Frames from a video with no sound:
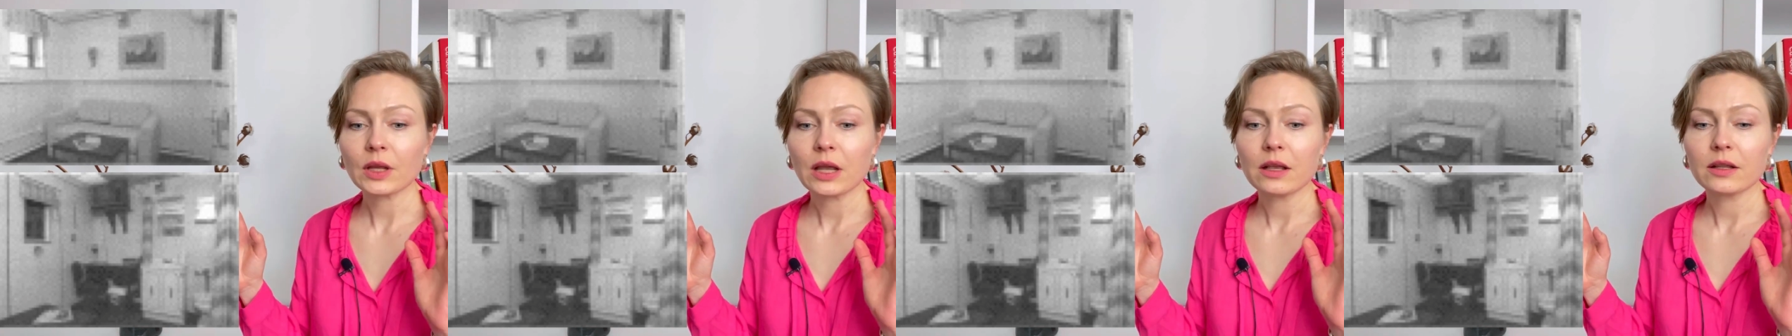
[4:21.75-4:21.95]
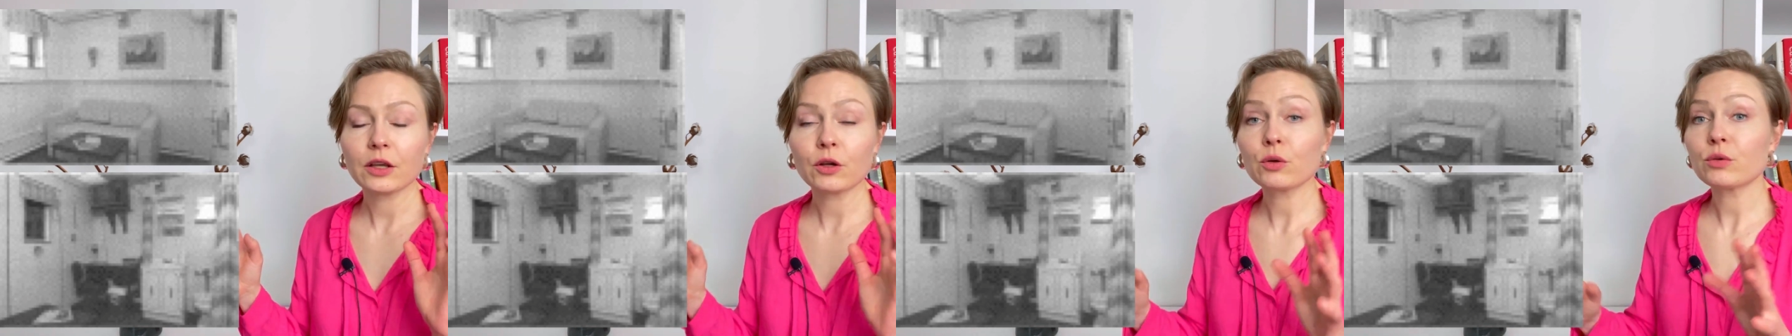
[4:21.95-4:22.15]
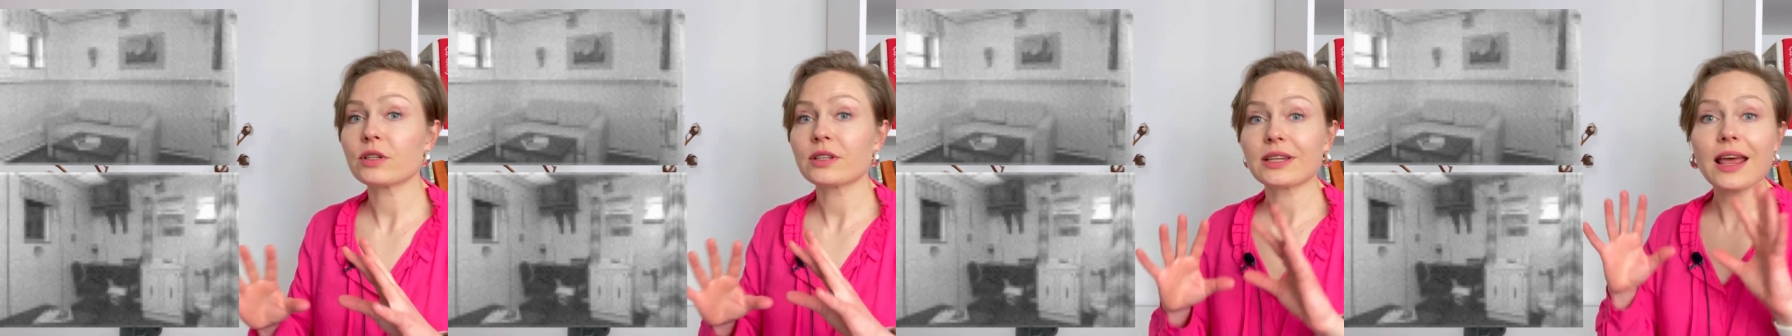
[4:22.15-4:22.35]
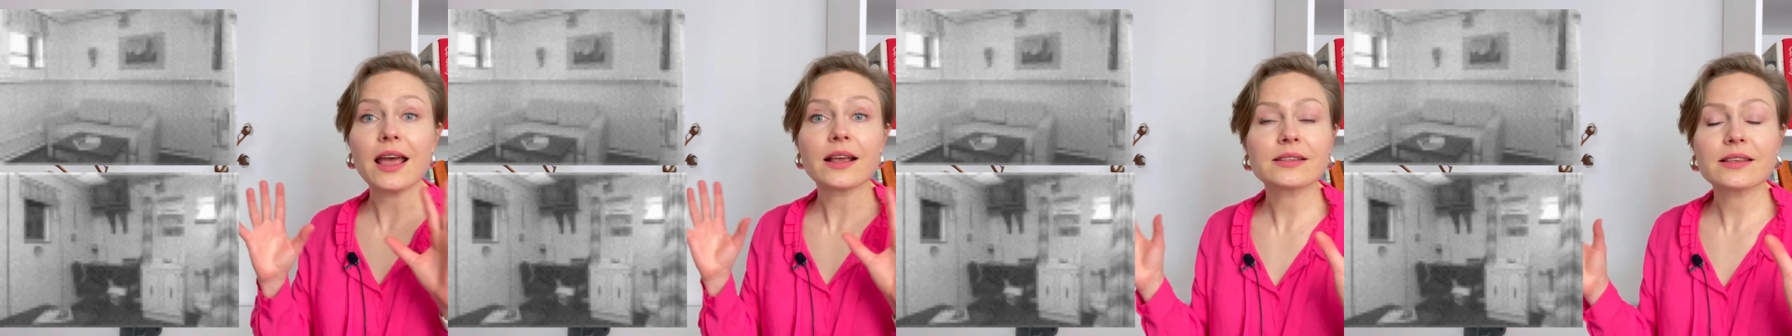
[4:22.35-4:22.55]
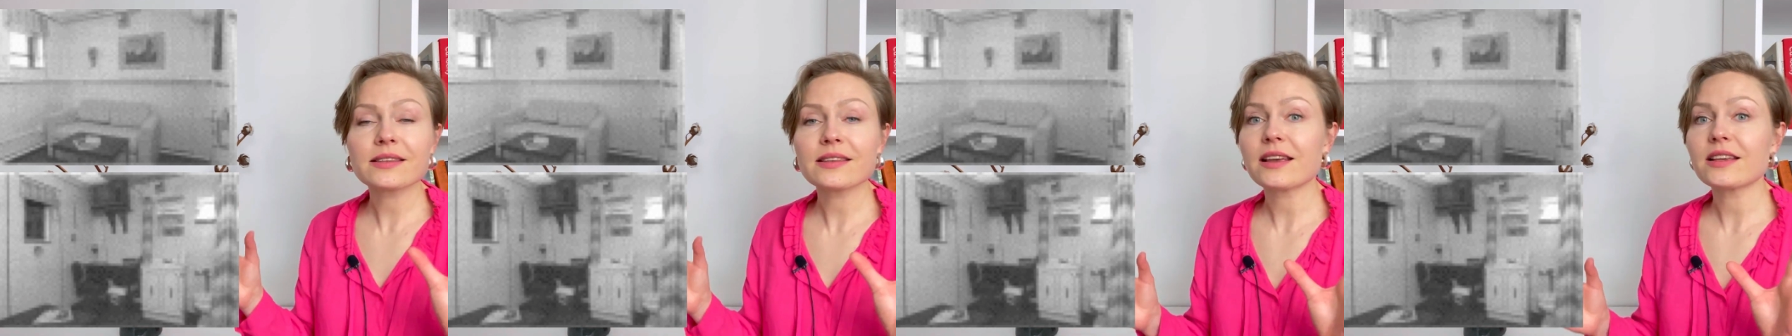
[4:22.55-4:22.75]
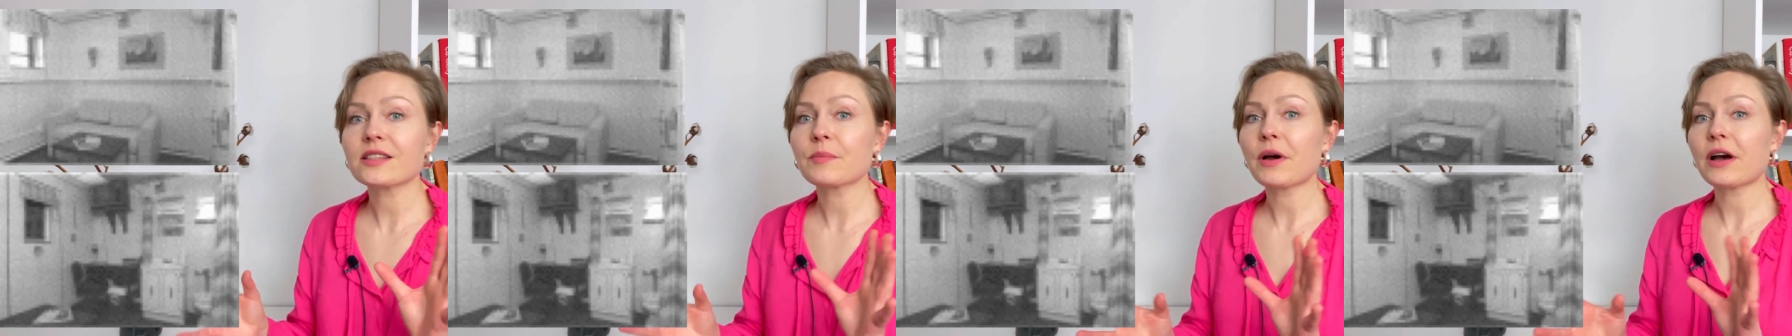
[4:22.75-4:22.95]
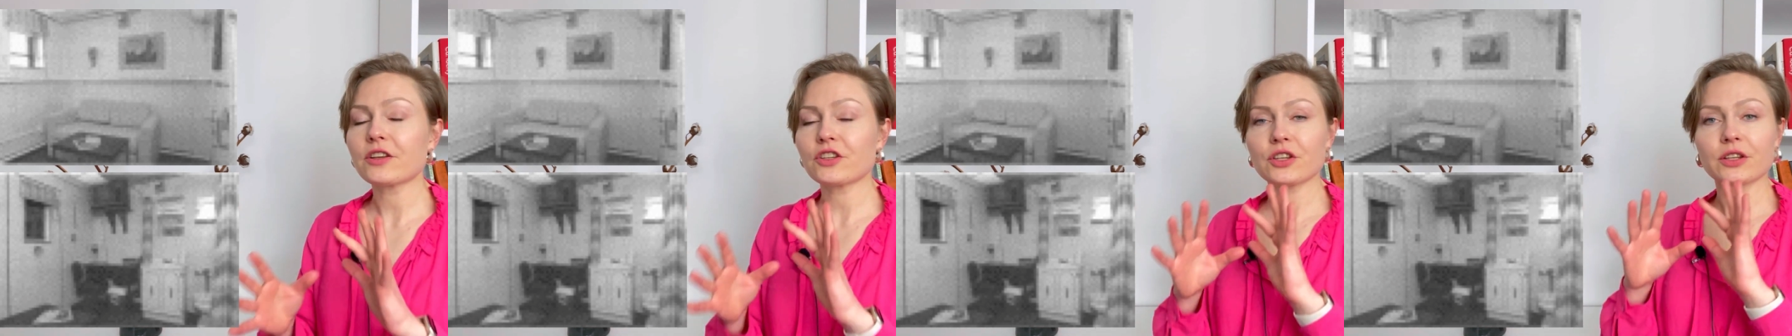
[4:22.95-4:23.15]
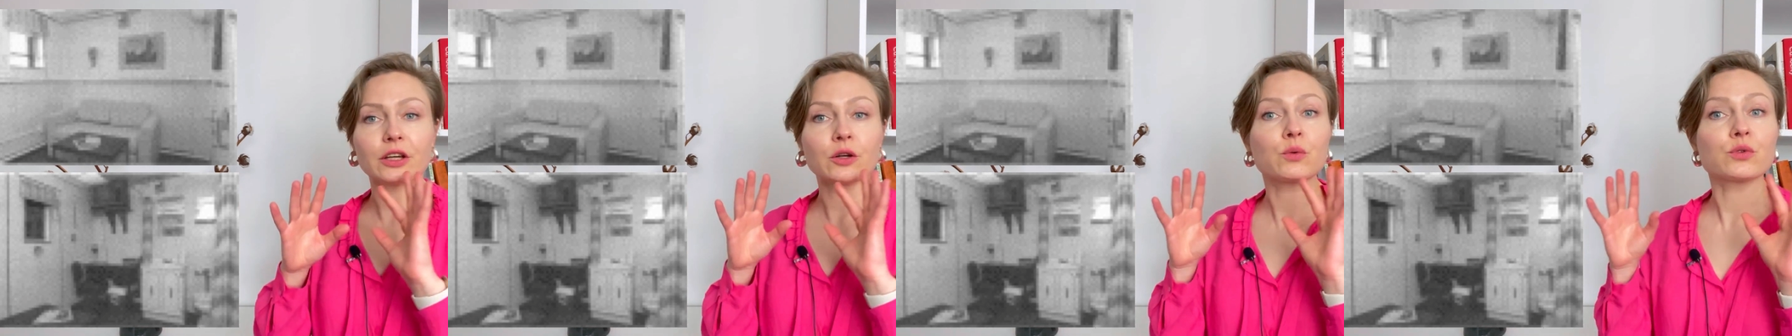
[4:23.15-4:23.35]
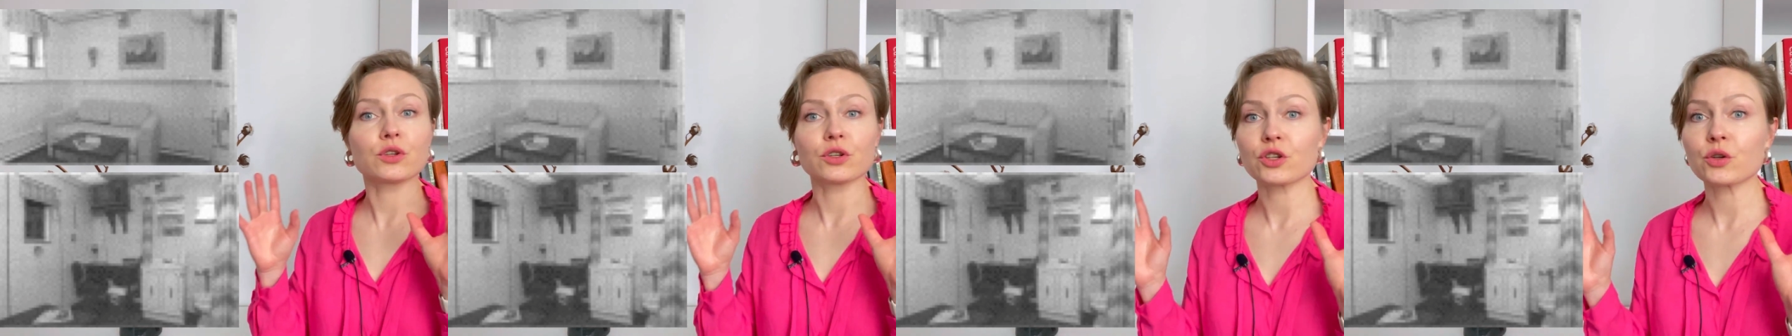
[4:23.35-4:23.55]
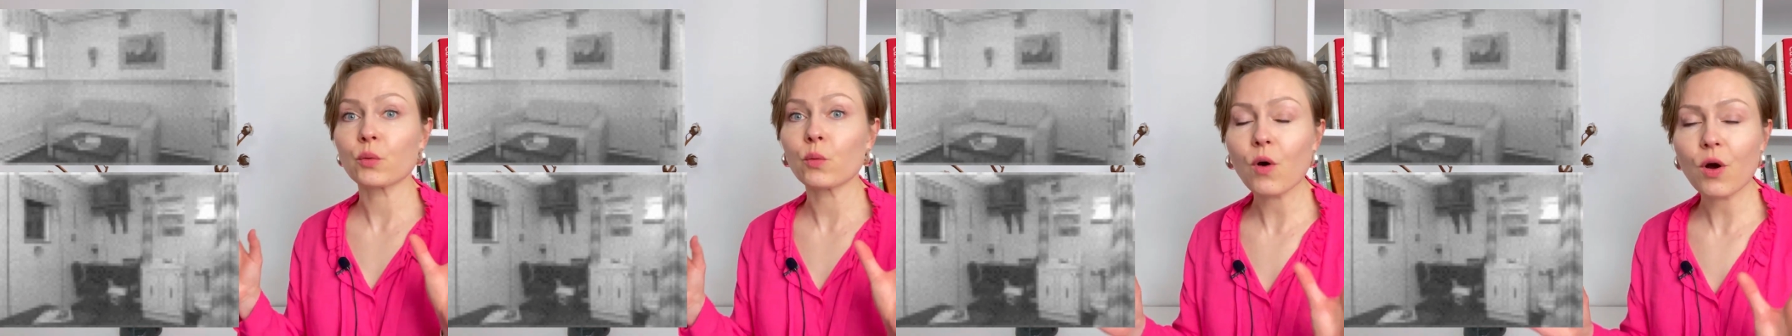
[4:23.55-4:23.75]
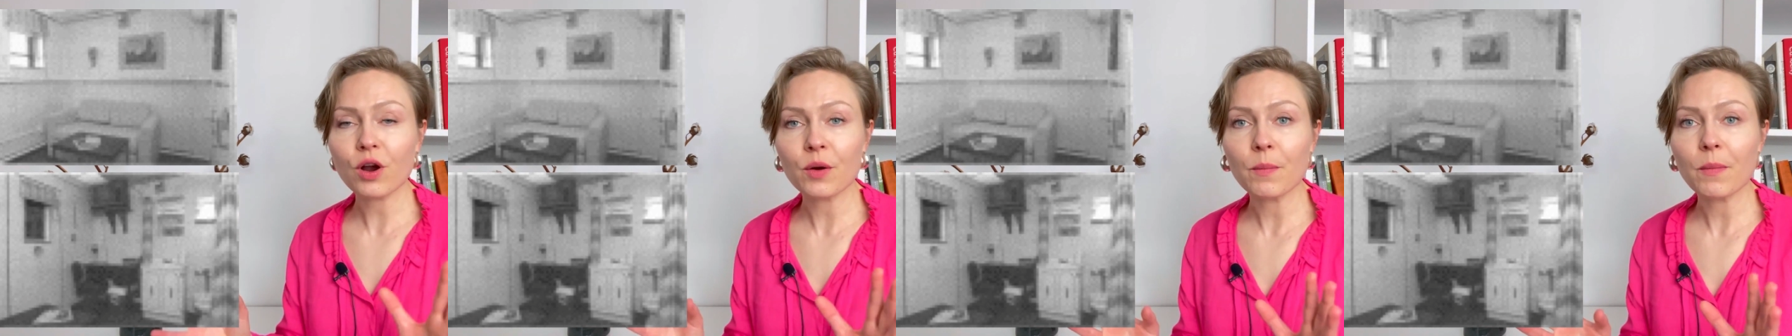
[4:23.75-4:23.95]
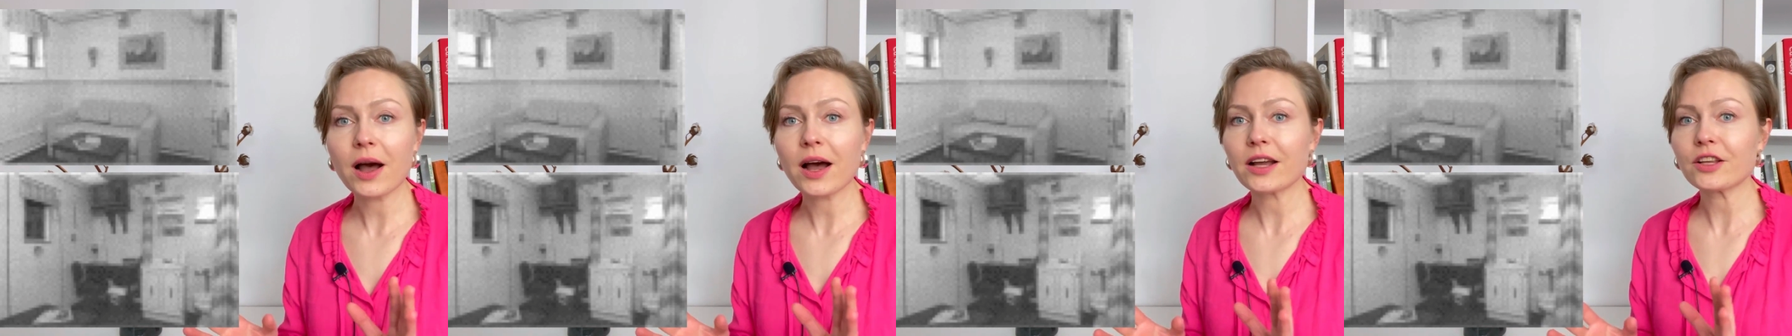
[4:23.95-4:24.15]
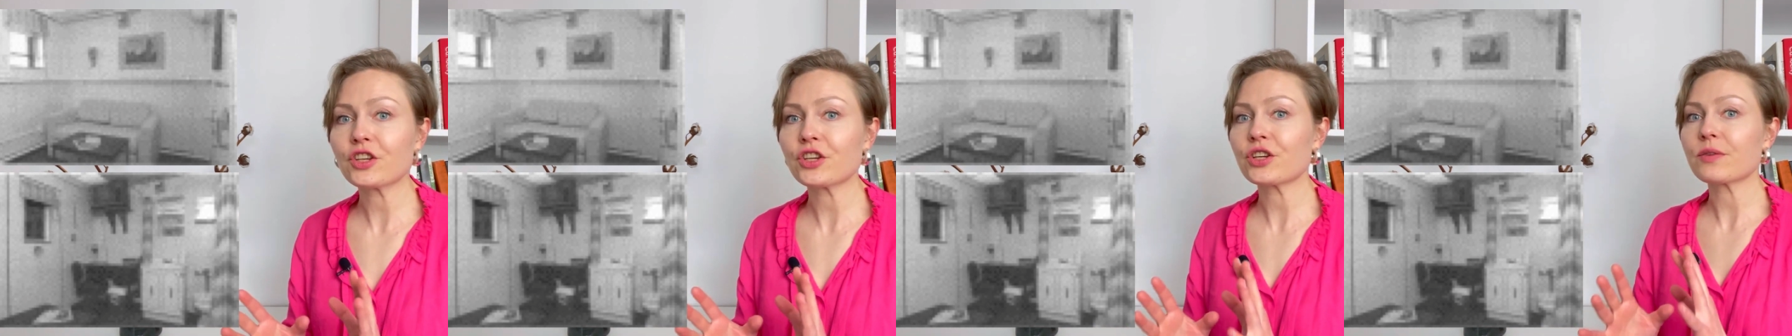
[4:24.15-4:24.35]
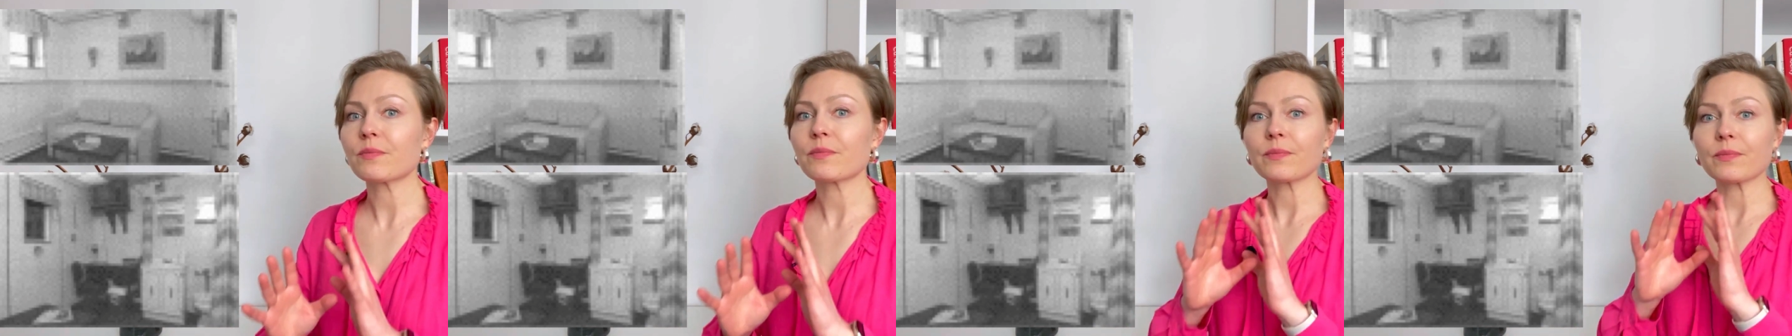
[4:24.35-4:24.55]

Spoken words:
They couldn't exercise much, they couldn't walk much.